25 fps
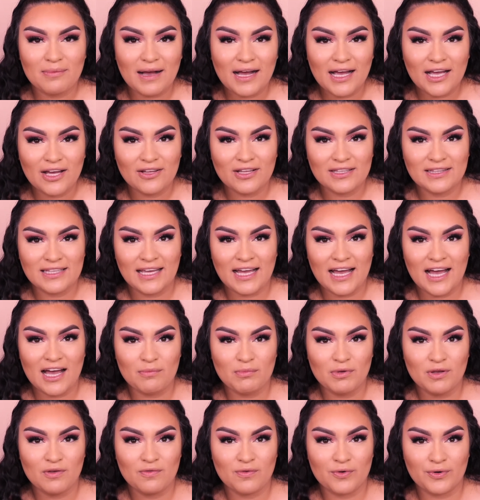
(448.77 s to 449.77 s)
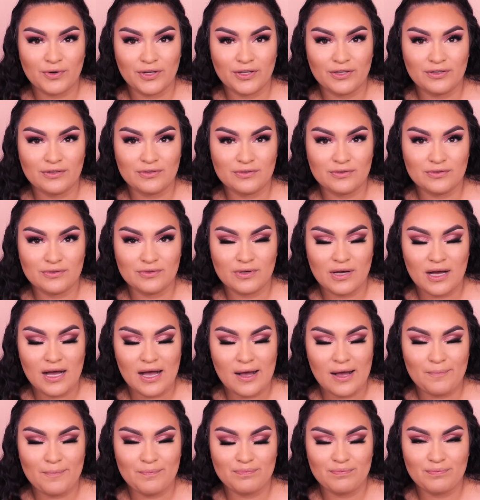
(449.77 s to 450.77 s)
aisle that they have before you
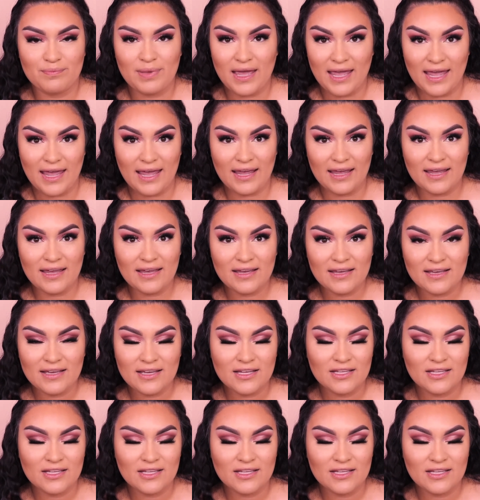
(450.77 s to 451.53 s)
pay.